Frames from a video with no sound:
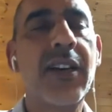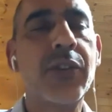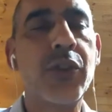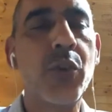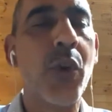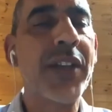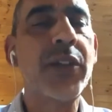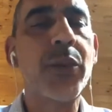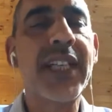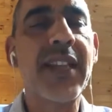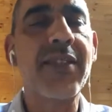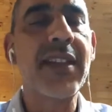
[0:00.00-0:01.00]
When do
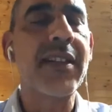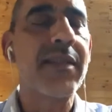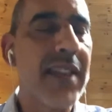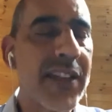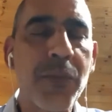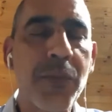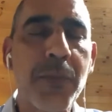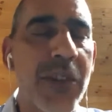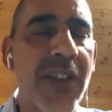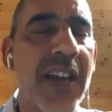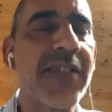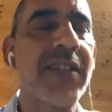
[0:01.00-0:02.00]
we get there? That's
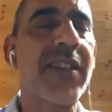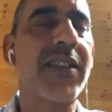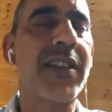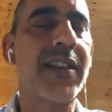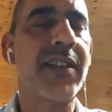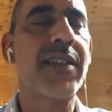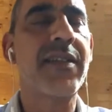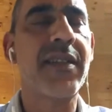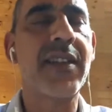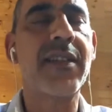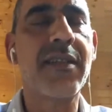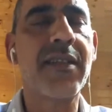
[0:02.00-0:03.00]
precisely
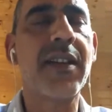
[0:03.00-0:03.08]
the